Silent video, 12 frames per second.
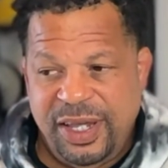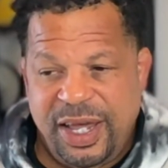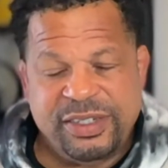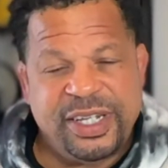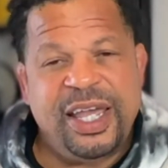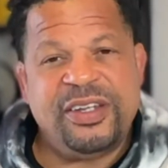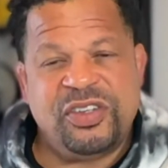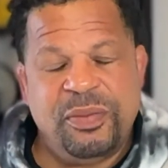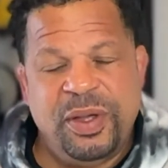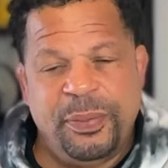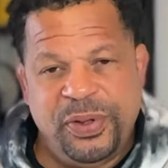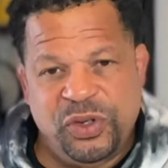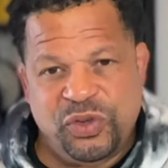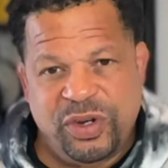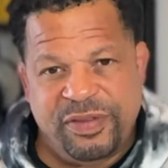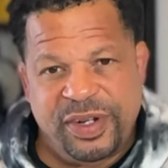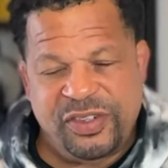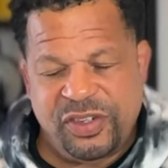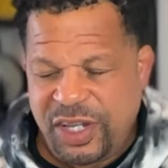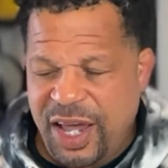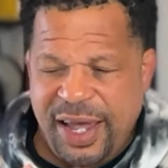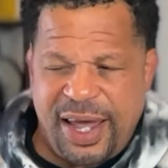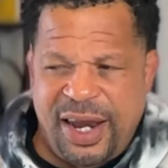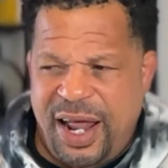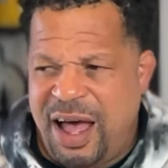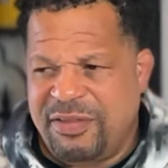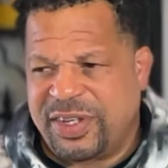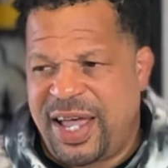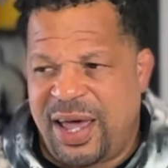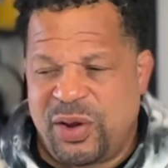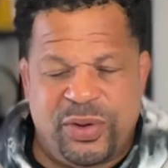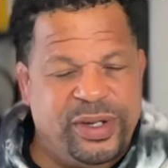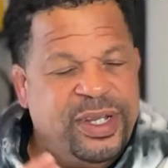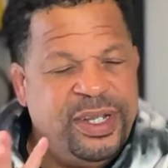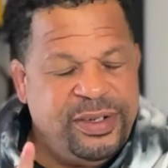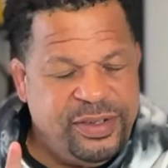I say, hey, send me a picture of it. They say, yeah, I got an avocado oil.